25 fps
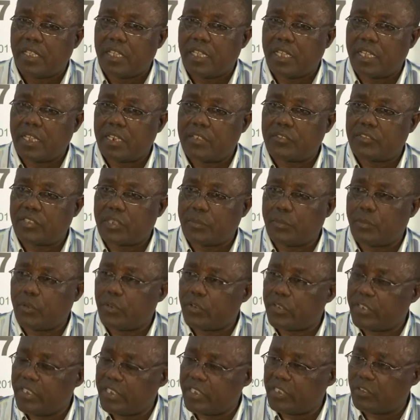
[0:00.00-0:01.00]
uh, to
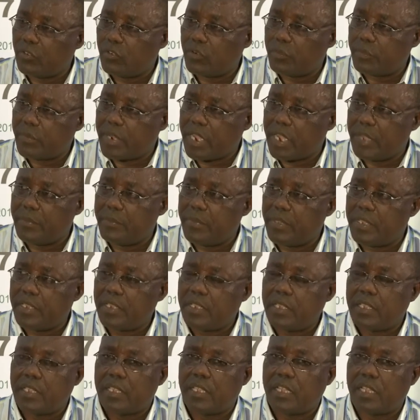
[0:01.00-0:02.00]
support this group coming.